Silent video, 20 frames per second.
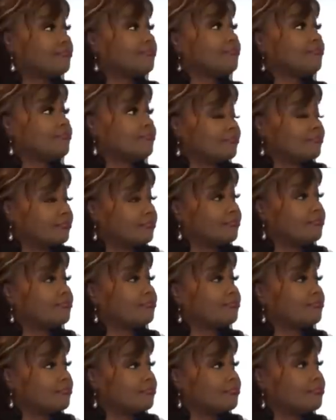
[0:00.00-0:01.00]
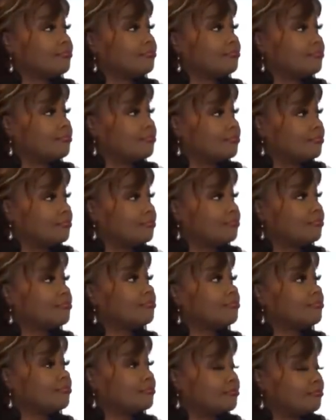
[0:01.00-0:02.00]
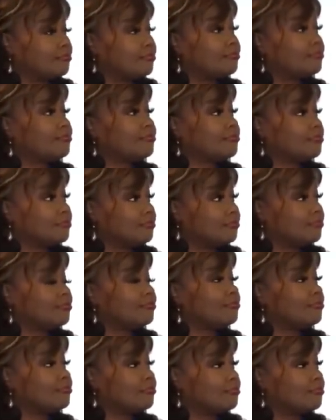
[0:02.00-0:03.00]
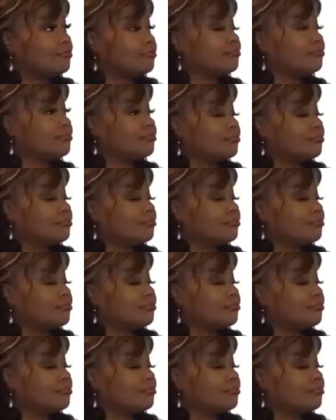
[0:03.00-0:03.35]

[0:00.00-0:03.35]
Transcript: This person isn't speaking.